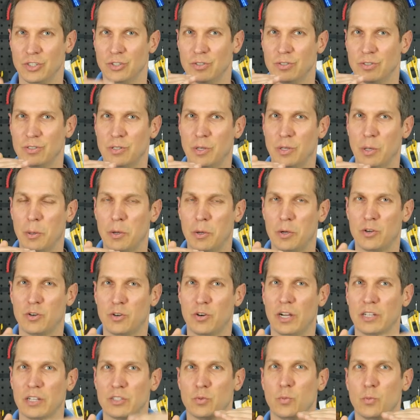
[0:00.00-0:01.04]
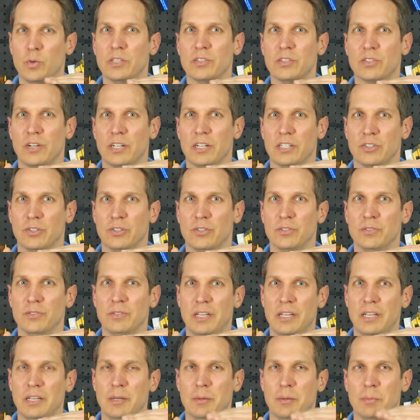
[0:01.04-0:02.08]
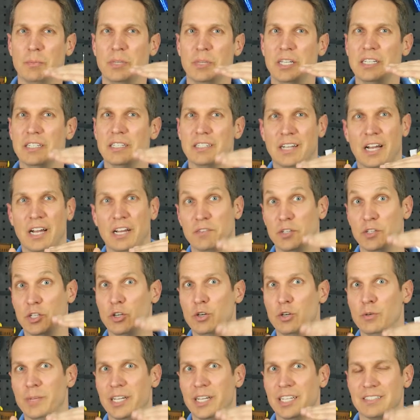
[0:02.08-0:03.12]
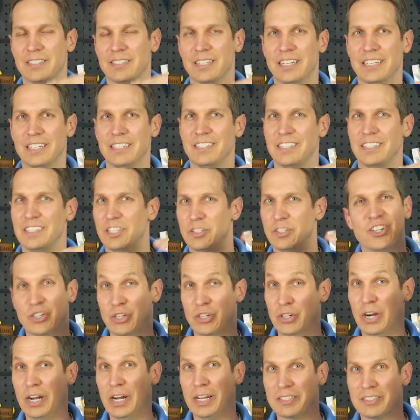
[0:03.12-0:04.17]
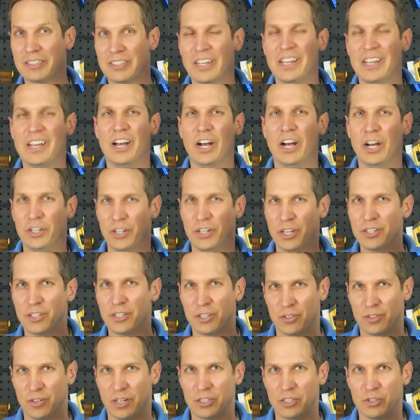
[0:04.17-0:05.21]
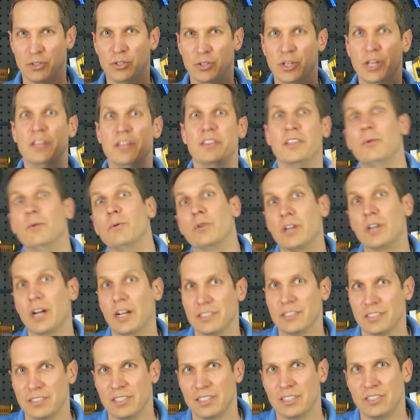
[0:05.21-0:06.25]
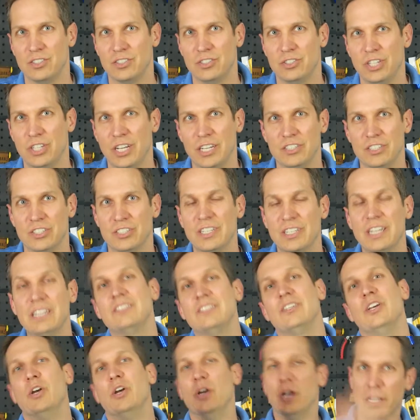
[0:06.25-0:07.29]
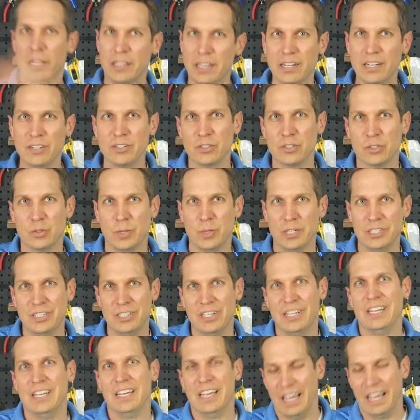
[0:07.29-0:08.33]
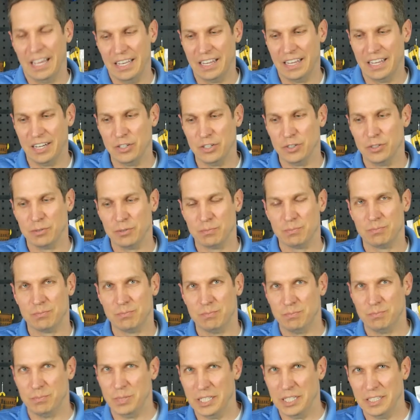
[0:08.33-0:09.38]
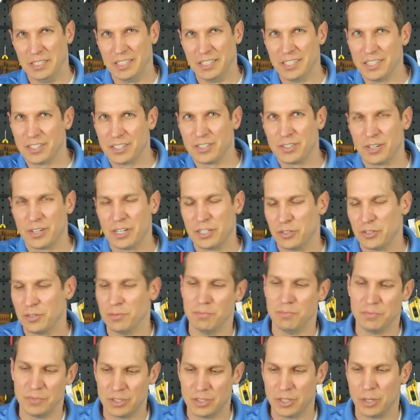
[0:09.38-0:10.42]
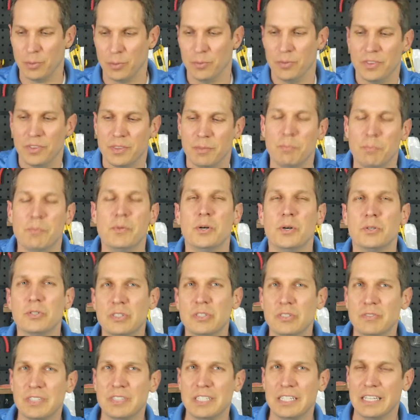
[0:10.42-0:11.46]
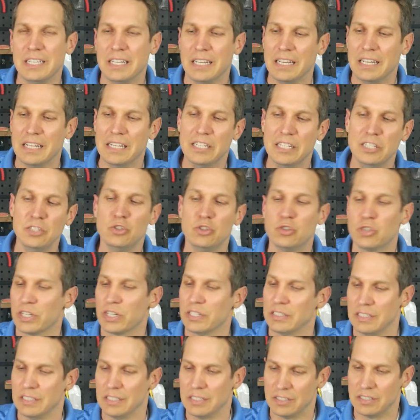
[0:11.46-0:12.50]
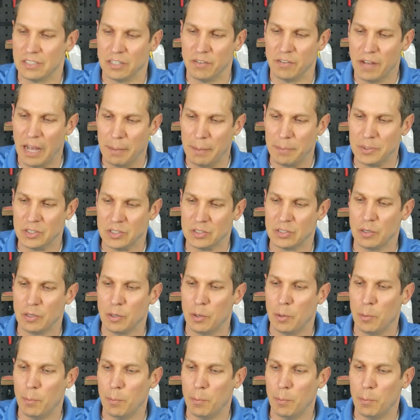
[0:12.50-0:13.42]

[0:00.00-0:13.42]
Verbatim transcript: you'll cross one threshold, be in kind of a no man's land, and then cross another threshold that will cause it to change states, and then it'll switch, and then it'll be in another threshold. So most of the interesting stuff happens